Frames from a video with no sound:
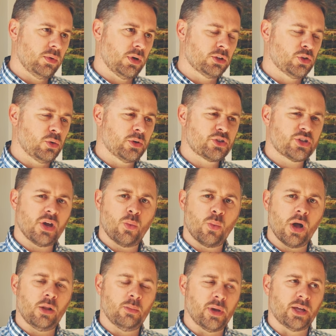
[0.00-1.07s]
I don't want to say
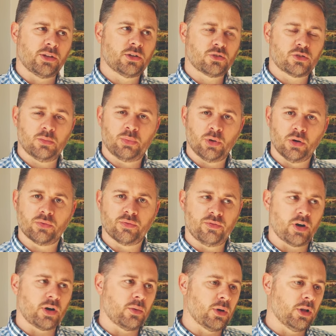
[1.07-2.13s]
well made because they're both
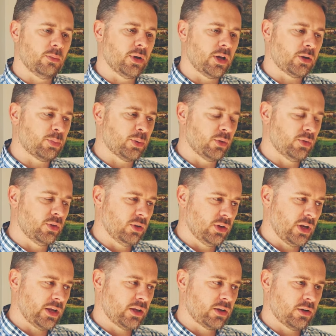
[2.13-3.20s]
very well made, but the
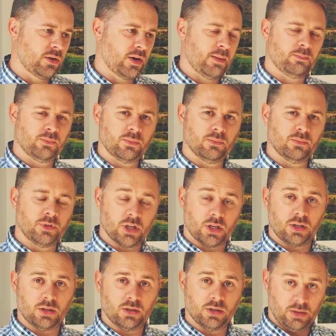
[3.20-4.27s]
Leica
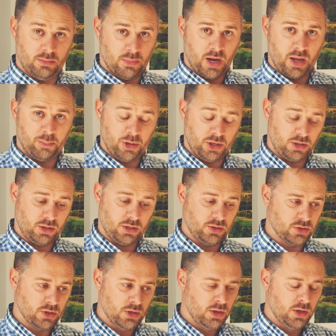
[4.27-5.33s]
MD, in my opinion,
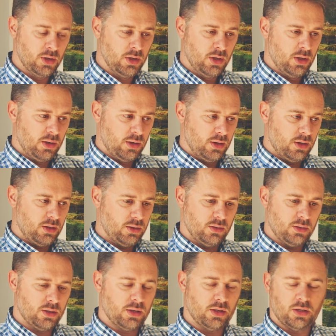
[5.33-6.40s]
is,
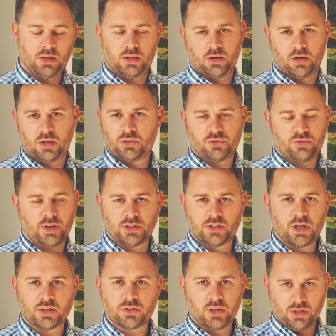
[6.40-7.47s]
you know, it's
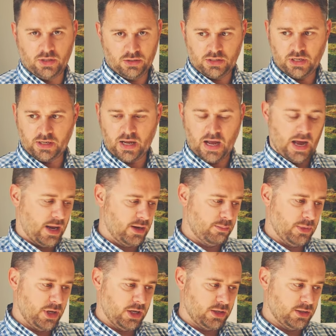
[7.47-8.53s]
fantastic. It's like a
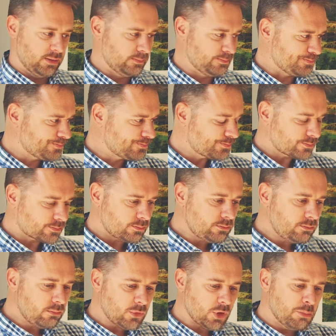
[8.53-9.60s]
handmade
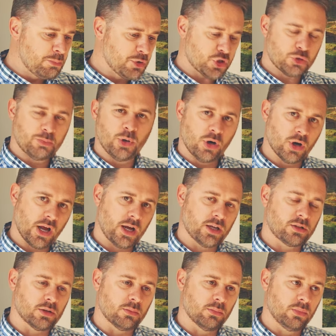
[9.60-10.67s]
bespoke
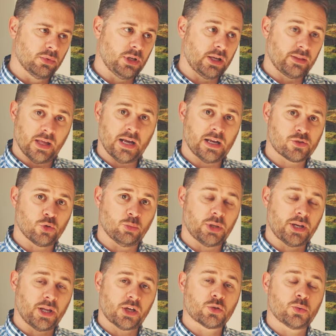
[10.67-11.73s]
item, like the
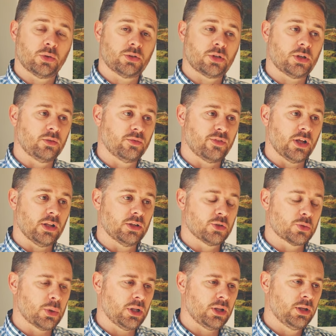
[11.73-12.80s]
Hasselblad X1D felt
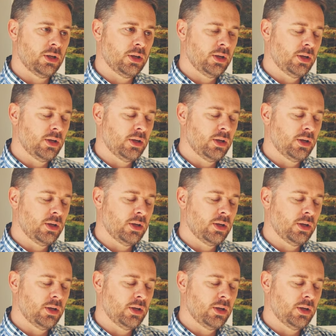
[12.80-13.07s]
as well.